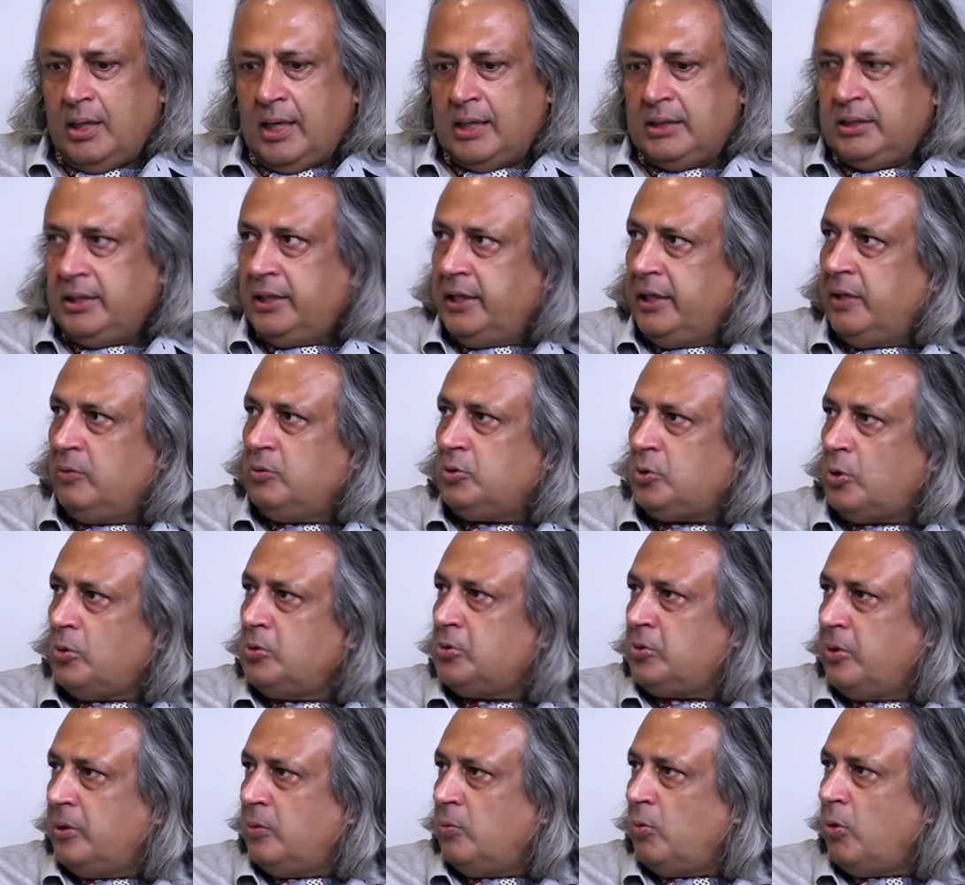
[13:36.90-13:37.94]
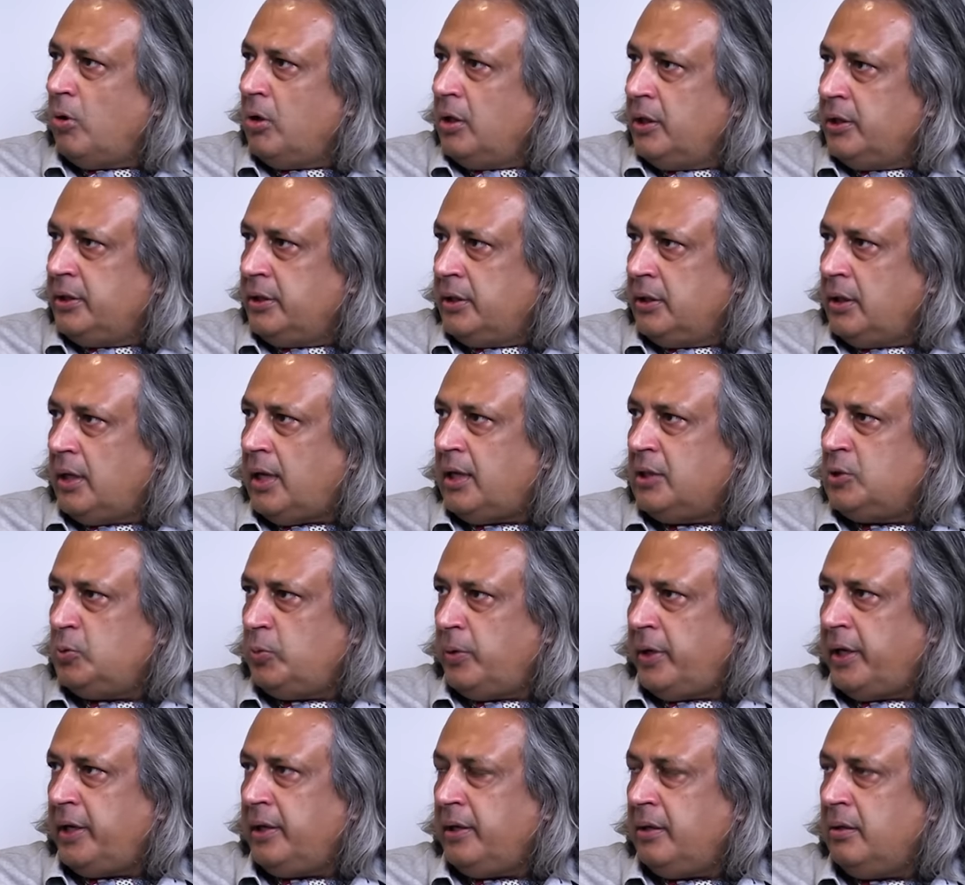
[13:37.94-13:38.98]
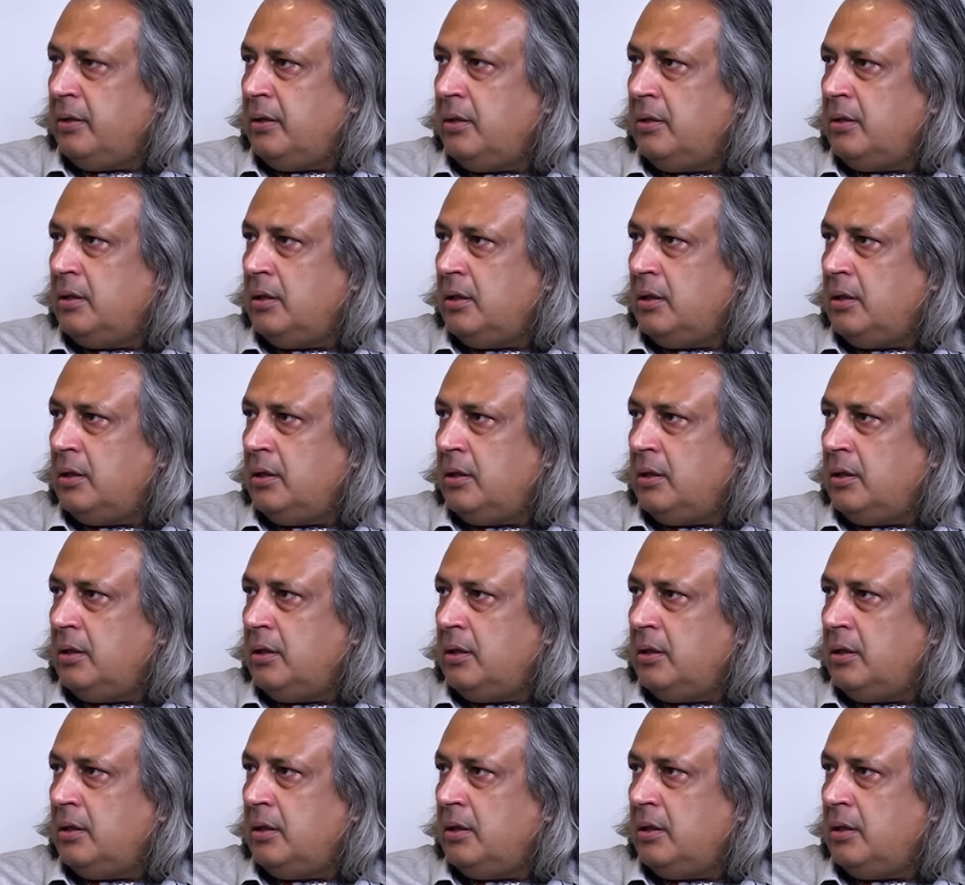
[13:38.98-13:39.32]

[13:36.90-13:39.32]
As India was also involved in a large way in